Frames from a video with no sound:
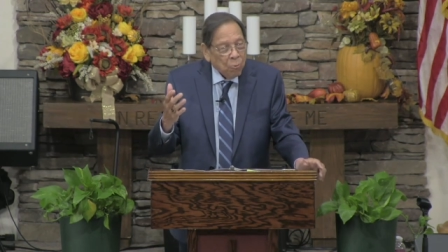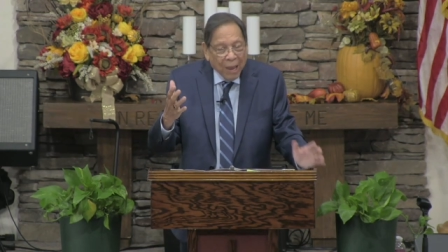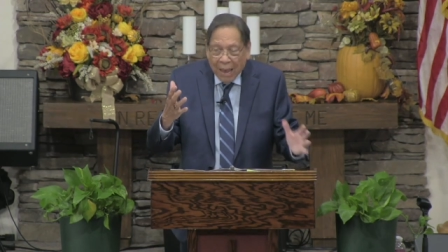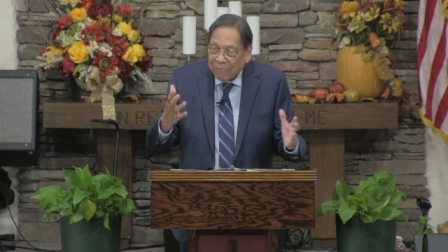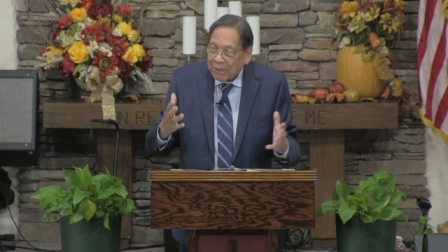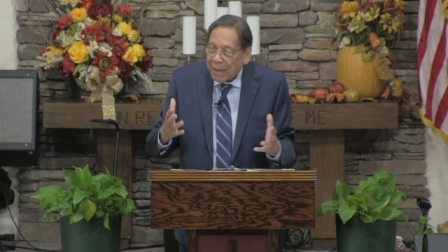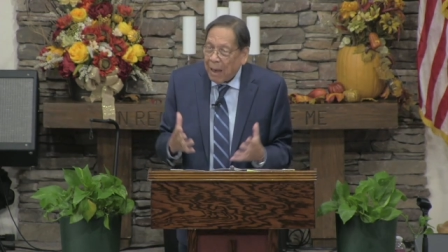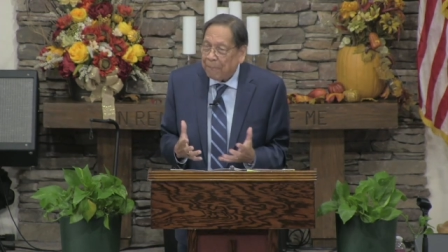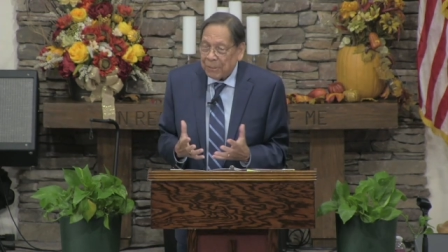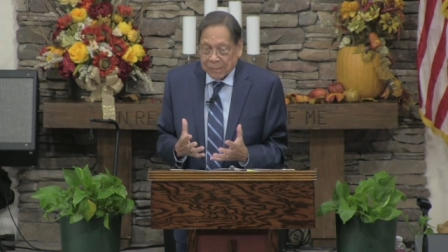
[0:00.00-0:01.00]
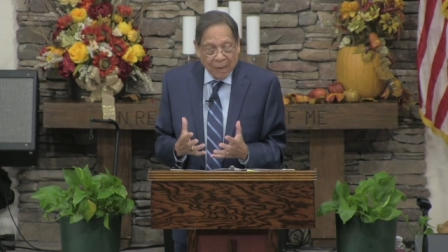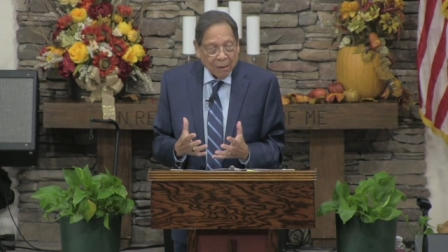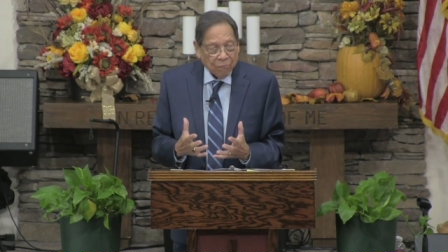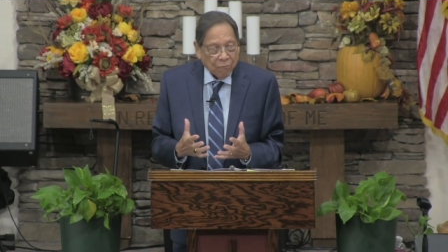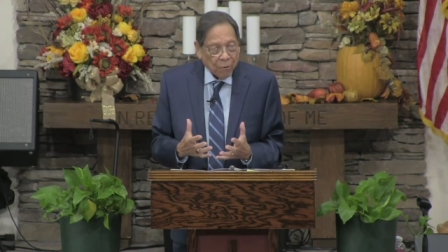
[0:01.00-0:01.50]
we have an
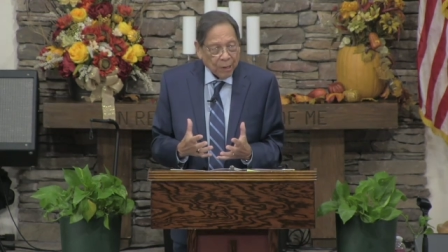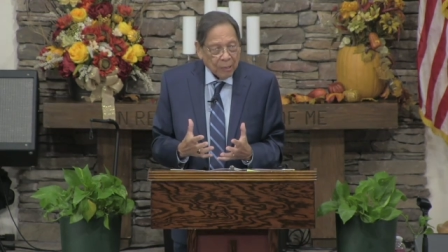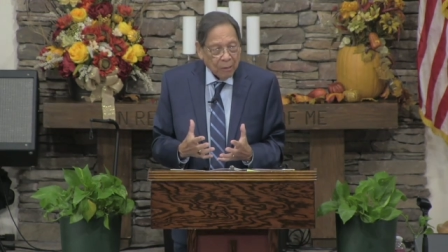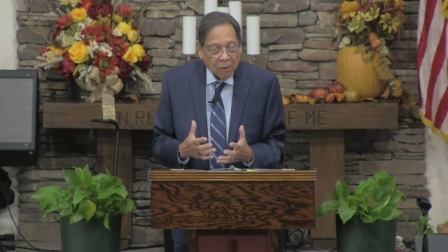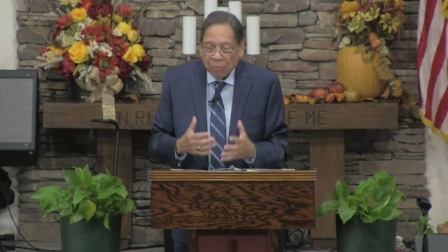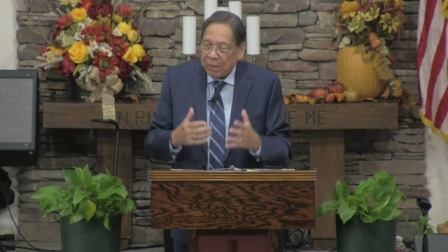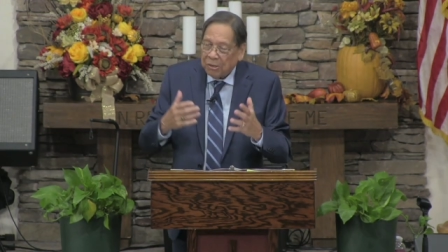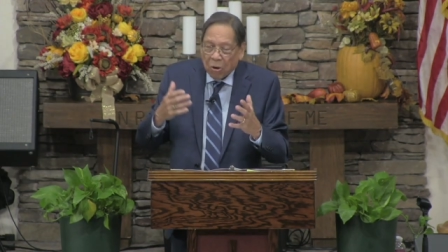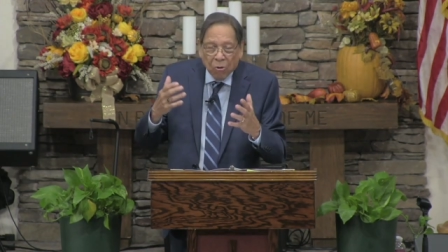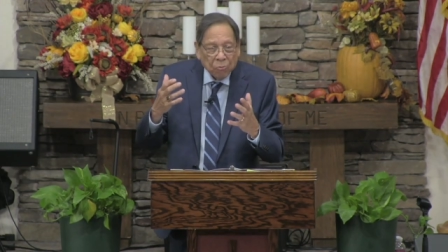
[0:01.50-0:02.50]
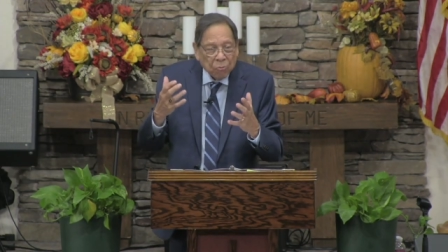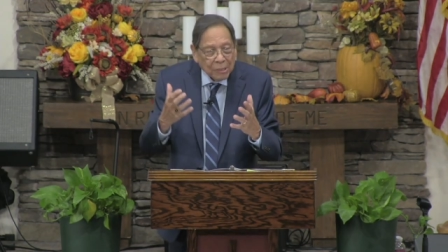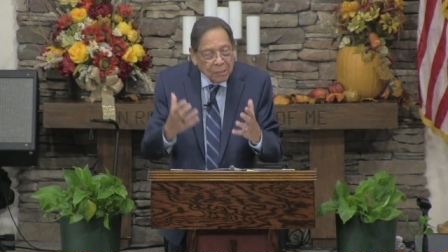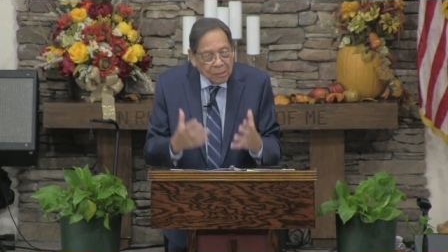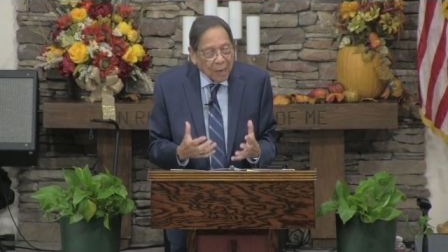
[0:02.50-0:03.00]
appetite for it. We don't
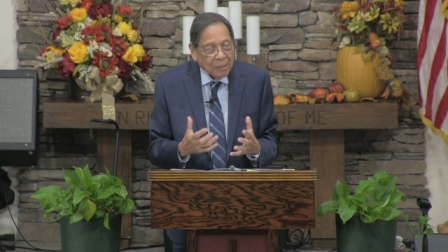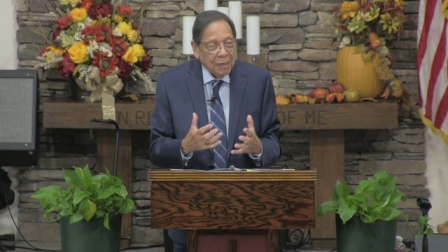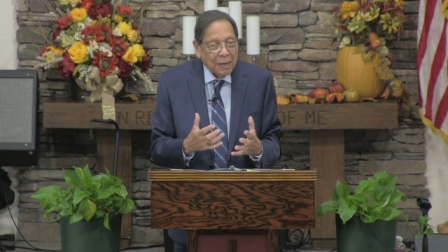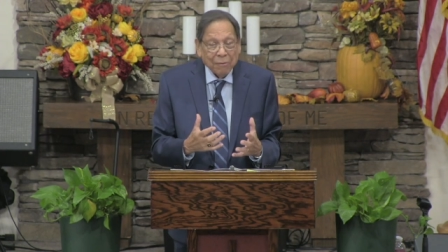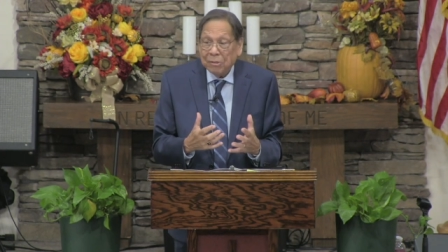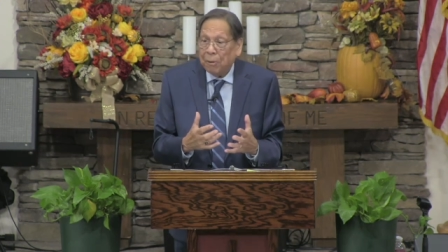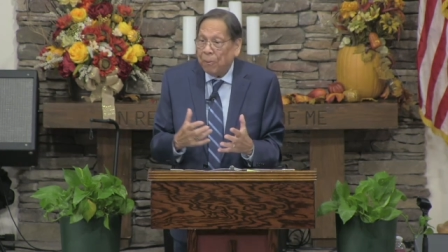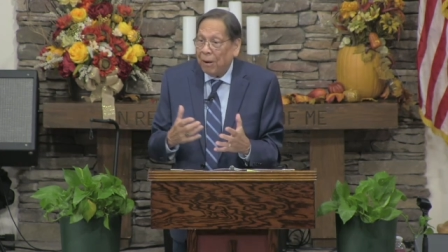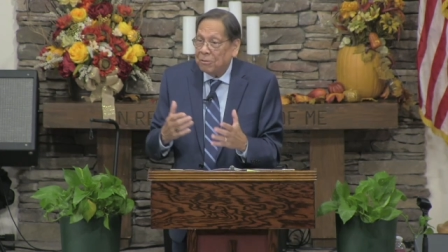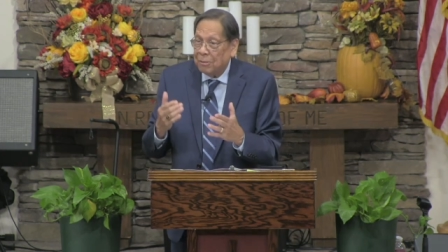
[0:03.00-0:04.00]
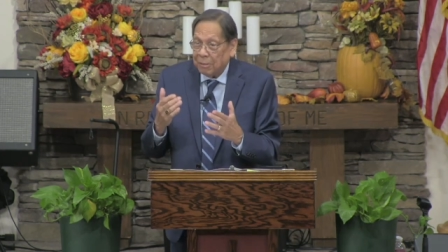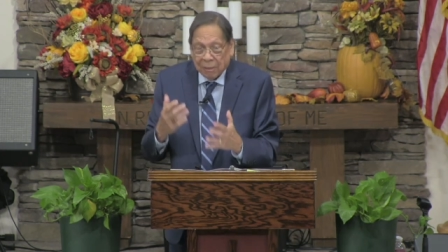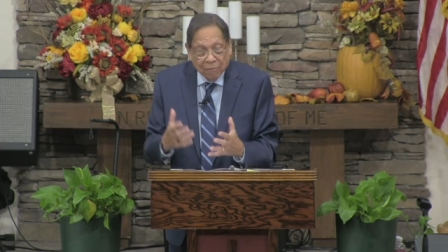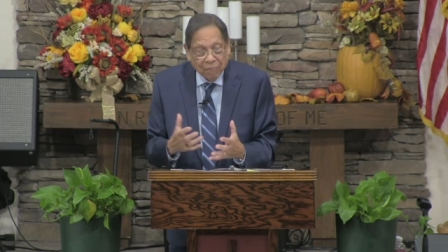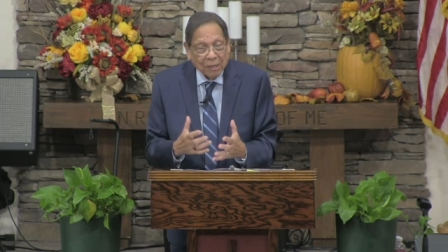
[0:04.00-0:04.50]
reject it. Even the parts
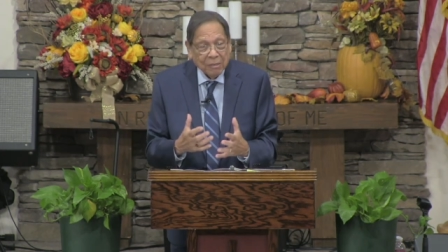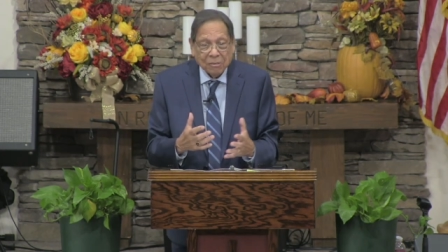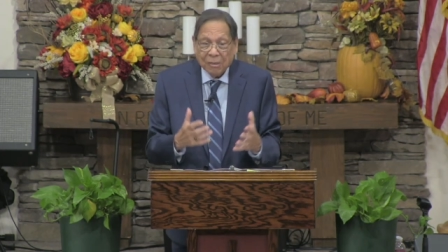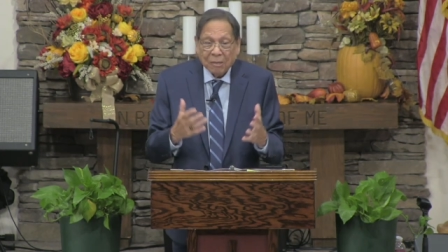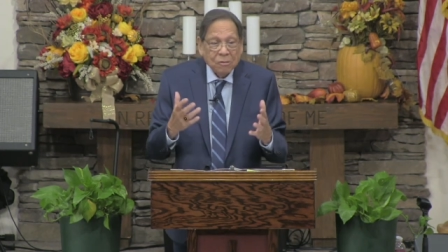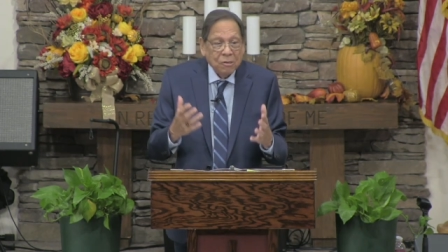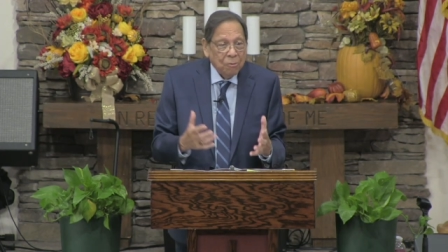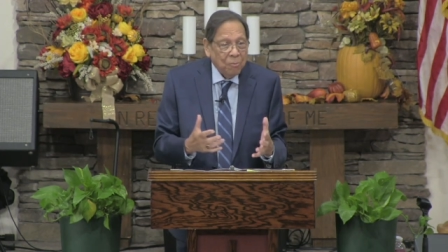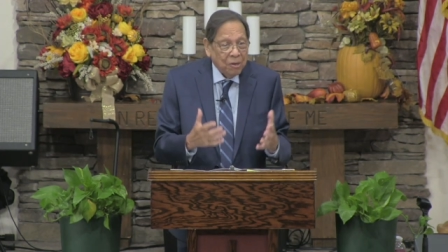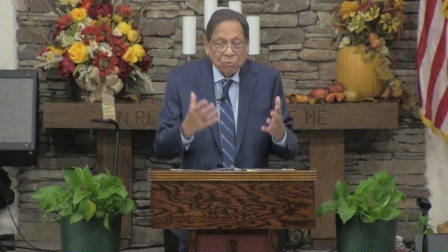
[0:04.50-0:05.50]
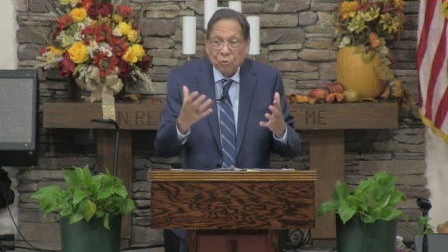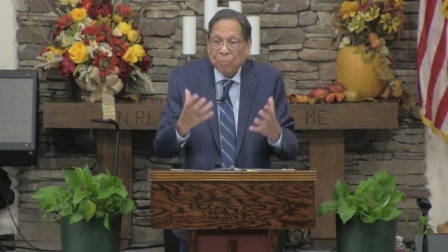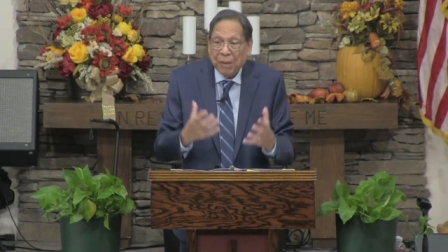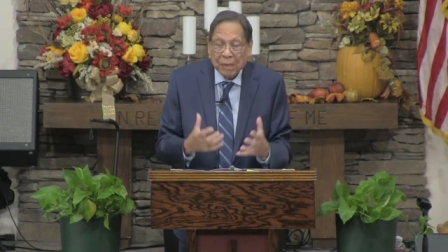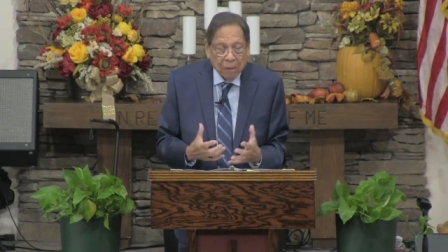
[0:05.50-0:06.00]
that convict us, that's good because we
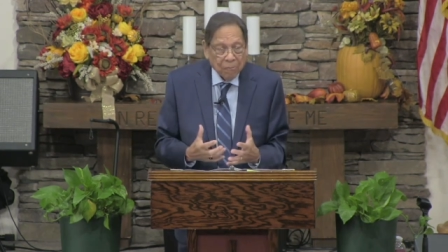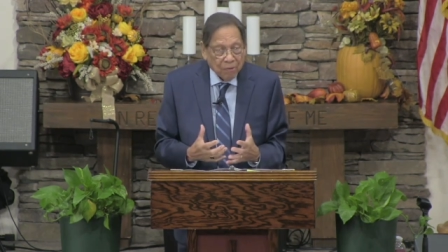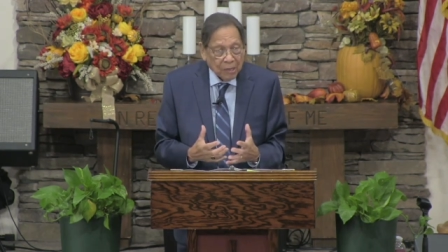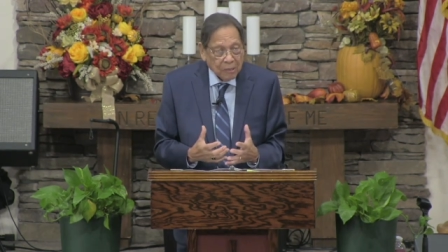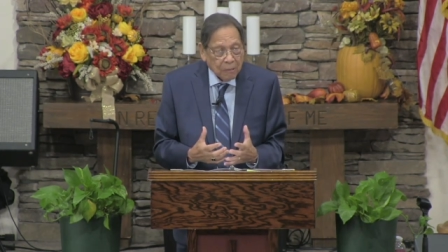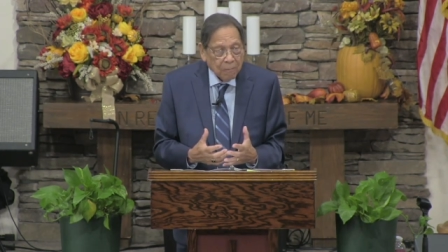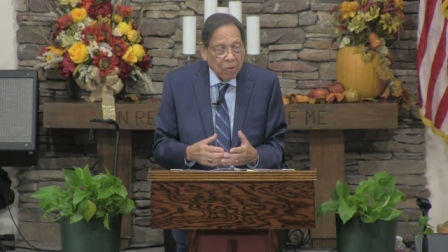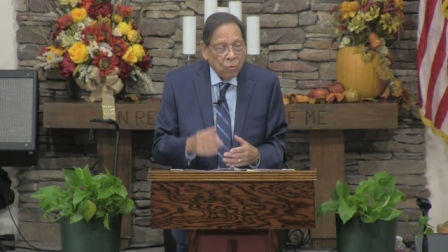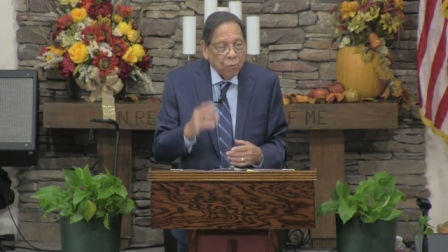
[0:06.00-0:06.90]
are being convicted.